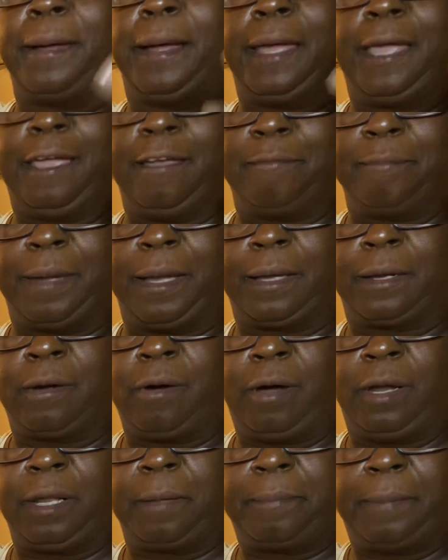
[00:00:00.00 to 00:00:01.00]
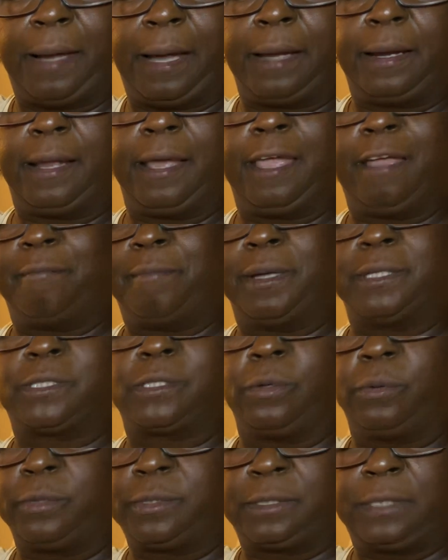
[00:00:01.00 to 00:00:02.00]
I have my garlic powder. I have my
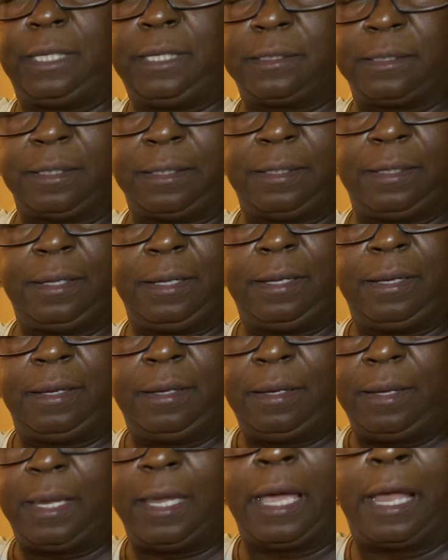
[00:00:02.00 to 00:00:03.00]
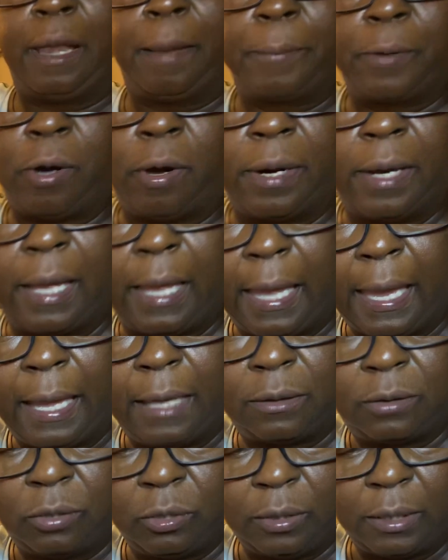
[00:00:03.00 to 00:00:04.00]
soul seasoning, and I'm gonna
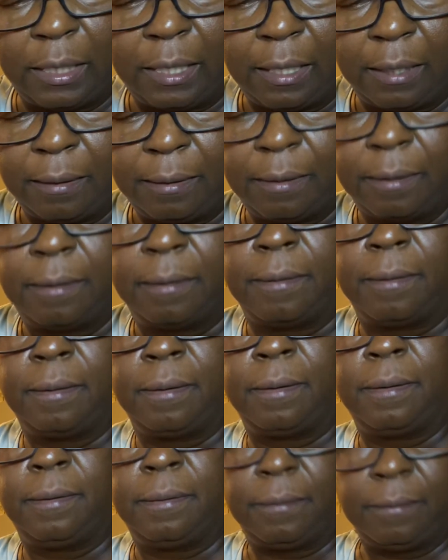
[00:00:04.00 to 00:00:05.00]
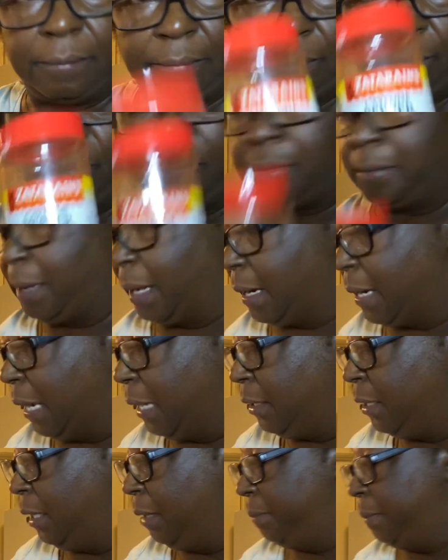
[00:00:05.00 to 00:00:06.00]
add to it my cayenne